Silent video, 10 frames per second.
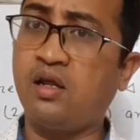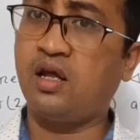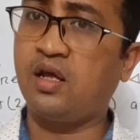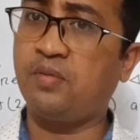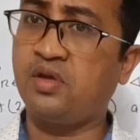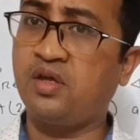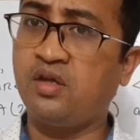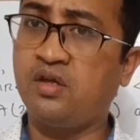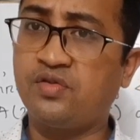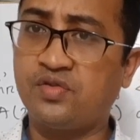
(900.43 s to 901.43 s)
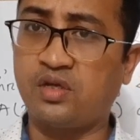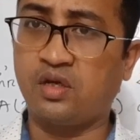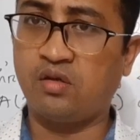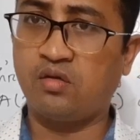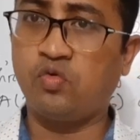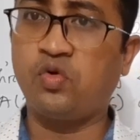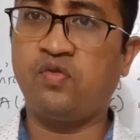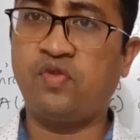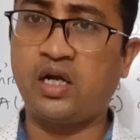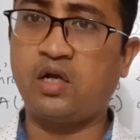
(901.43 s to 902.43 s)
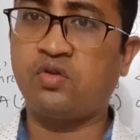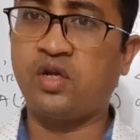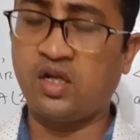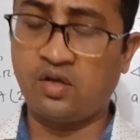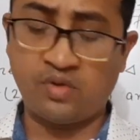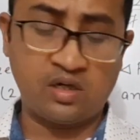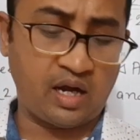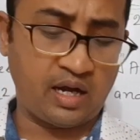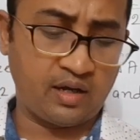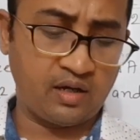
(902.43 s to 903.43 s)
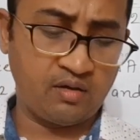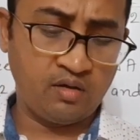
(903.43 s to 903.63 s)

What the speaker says: ABC. We will find out the area of the triangle.